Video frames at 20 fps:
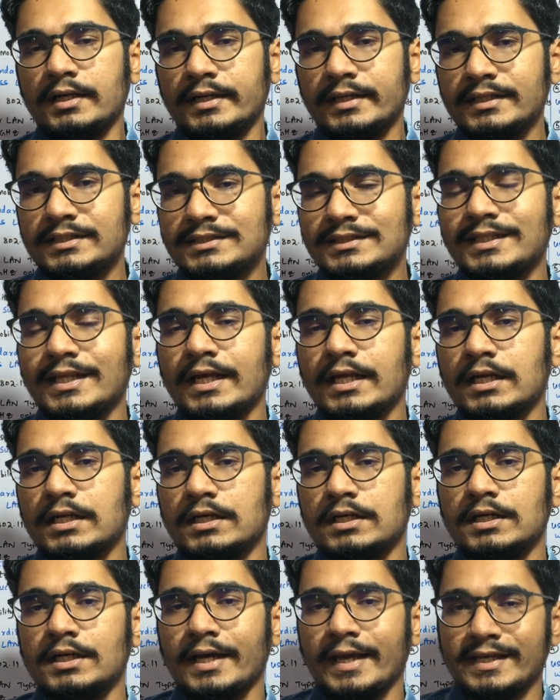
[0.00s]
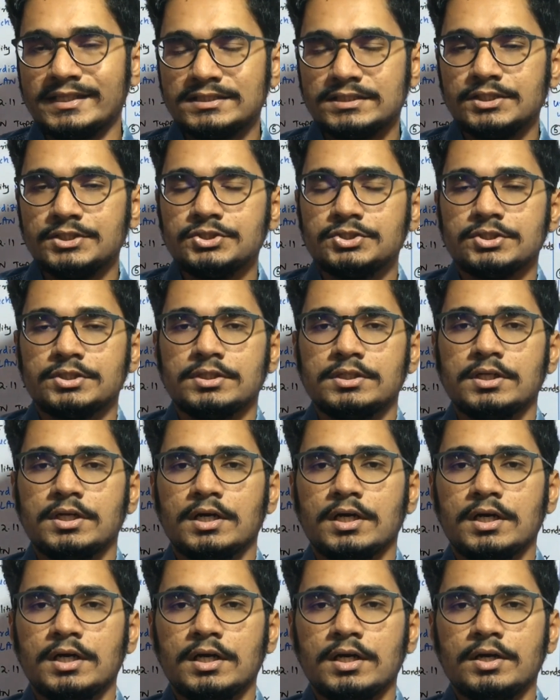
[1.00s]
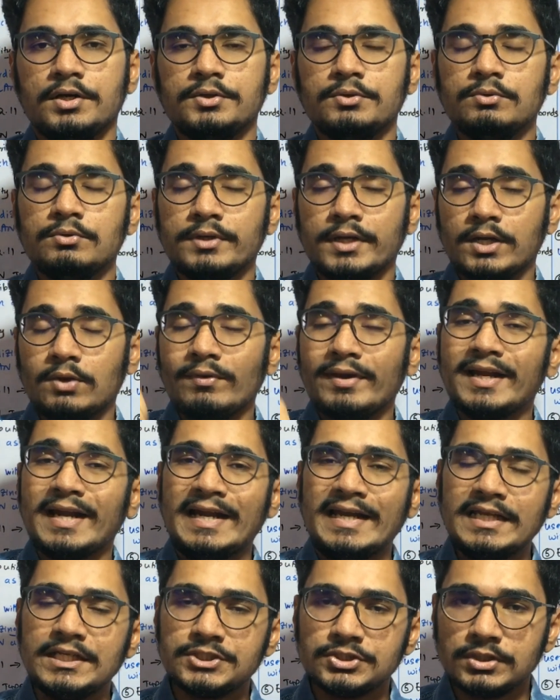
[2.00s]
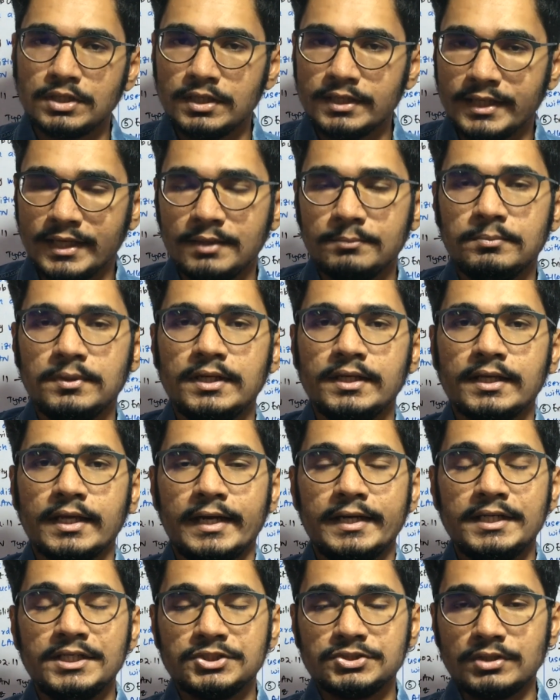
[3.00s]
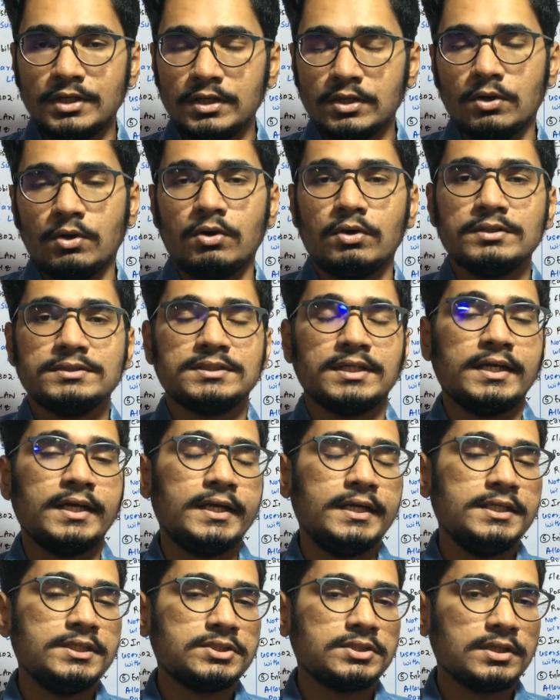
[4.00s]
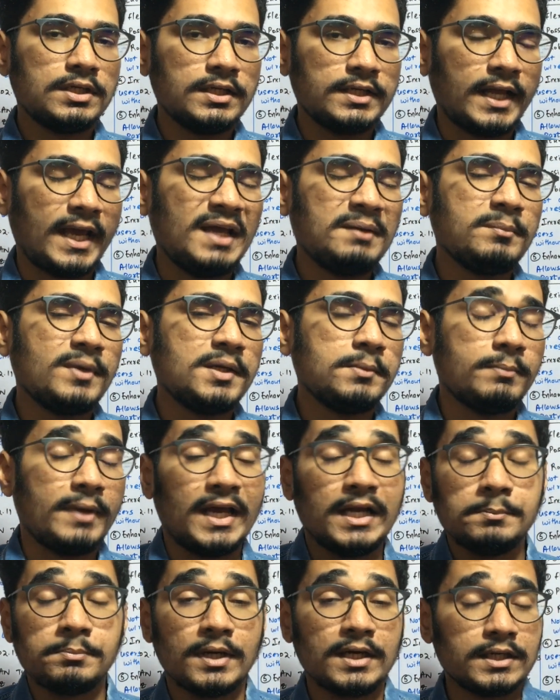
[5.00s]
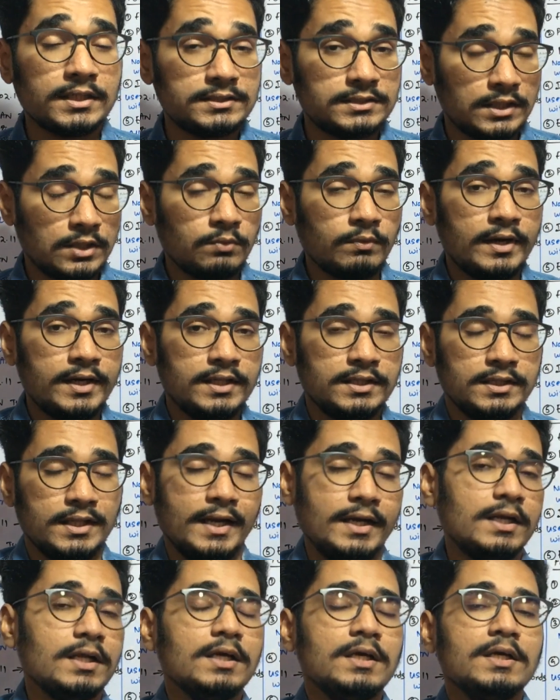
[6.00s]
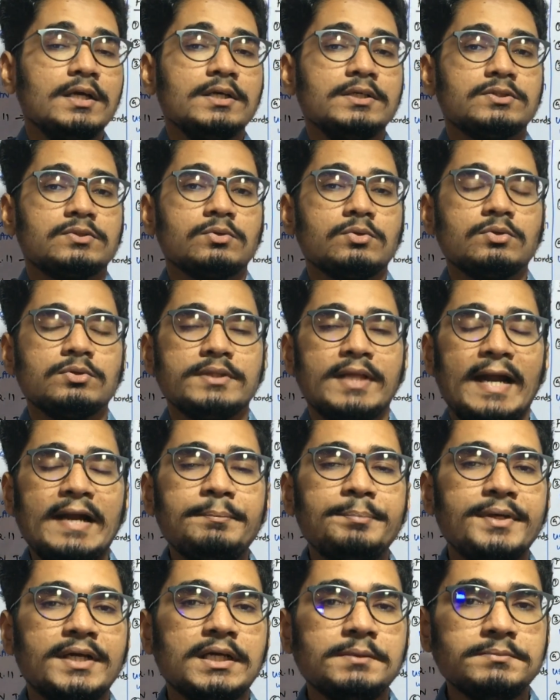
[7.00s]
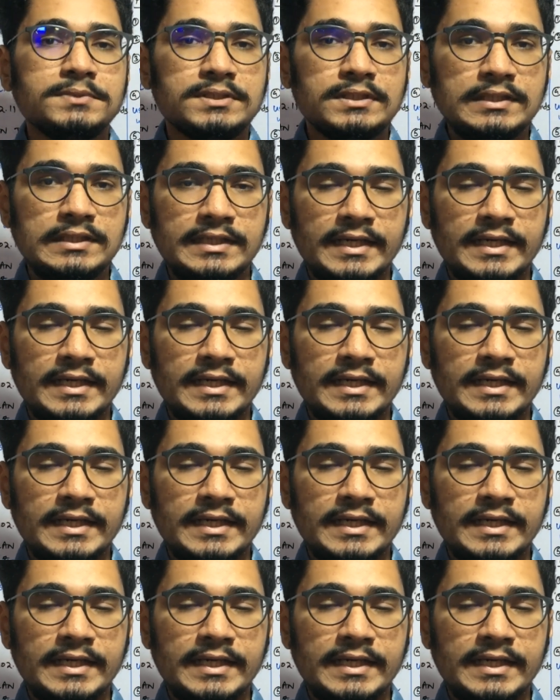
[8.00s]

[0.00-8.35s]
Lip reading: reach their extension, you require additional cabling, additional cost, and additional time and manpower is required in that. So that becomes a